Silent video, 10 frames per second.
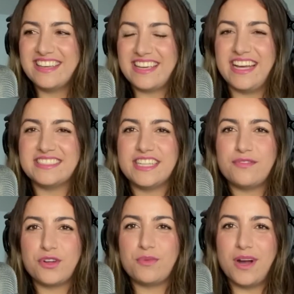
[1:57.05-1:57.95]
Yes.
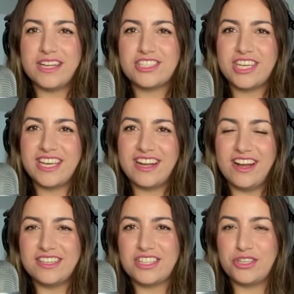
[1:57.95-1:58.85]
If you're watching
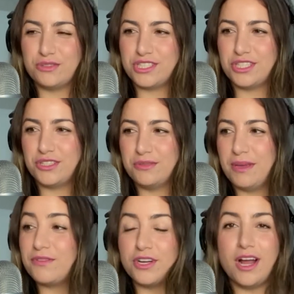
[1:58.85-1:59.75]
on YouTube,
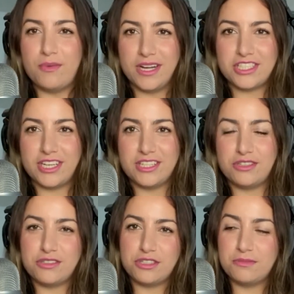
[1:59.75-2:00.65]
if you're not watching on
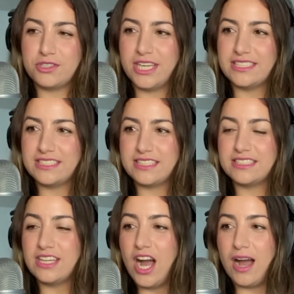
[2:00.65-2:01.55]
YouTube, she has like
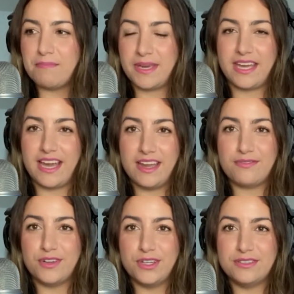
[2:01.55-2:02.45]
these hot pink
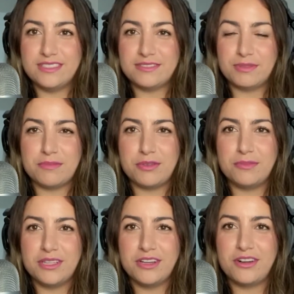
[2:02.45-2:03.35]
headphones
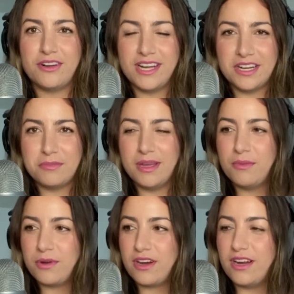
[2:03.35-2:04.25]
Puma logo on them,
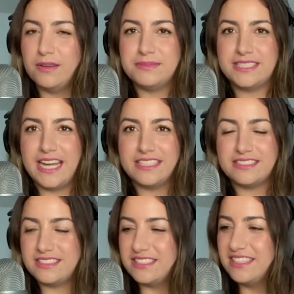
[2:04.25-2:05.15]
and we're obsessed.